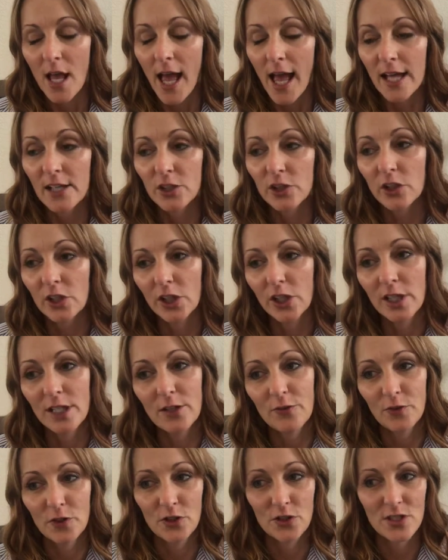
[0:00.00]
And you could,
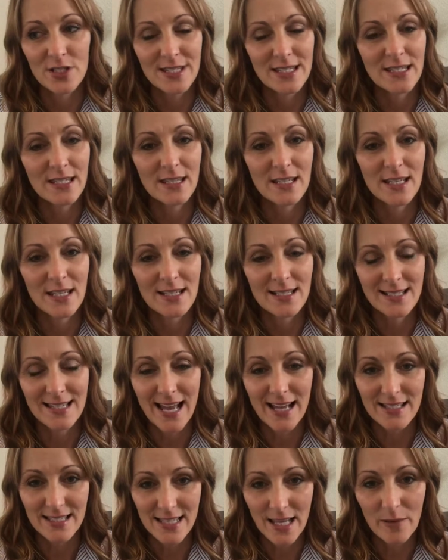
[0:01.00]
if you're using the
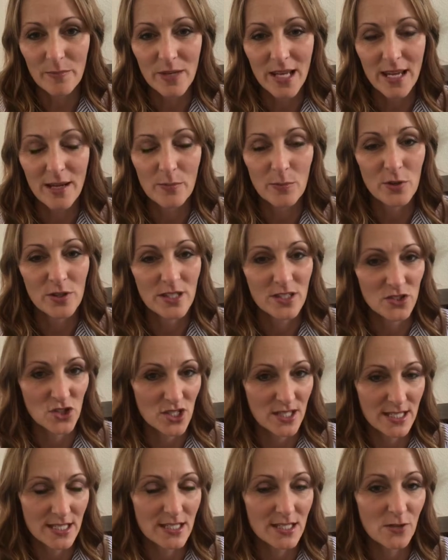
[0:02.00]
exact same name with
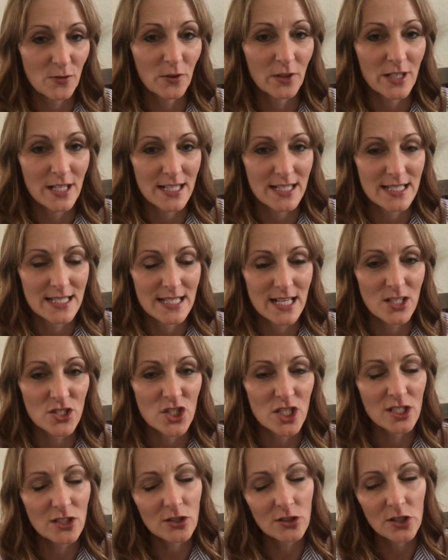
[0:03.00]
just a different
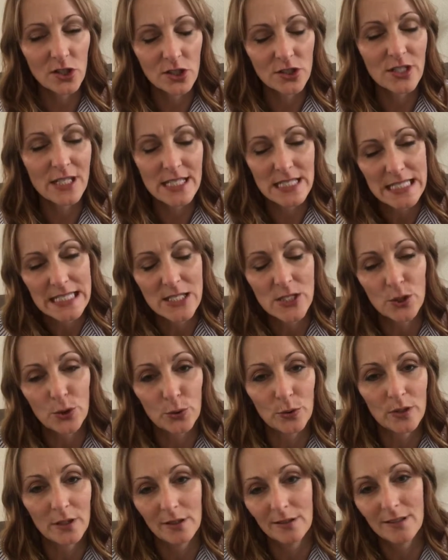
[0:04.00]
extension, you could get
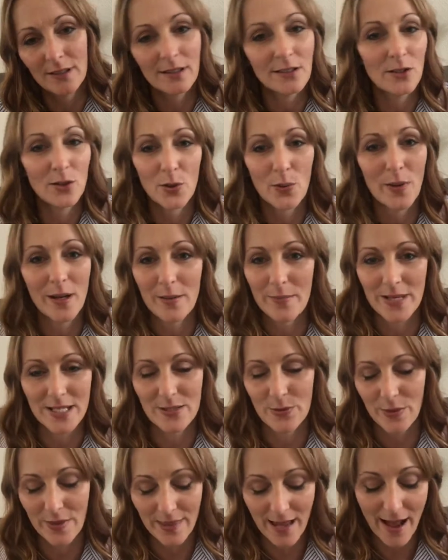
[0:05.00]
sued, and you don't want to
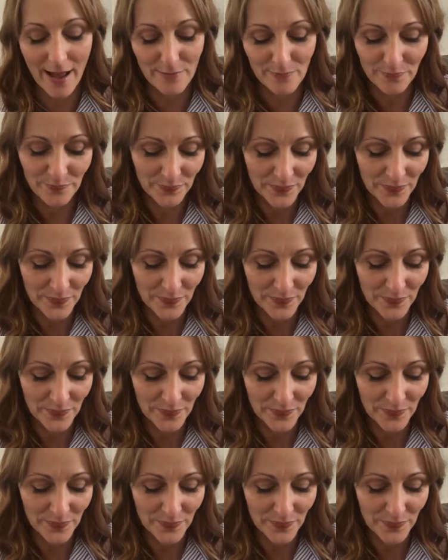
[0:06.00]
mess with that.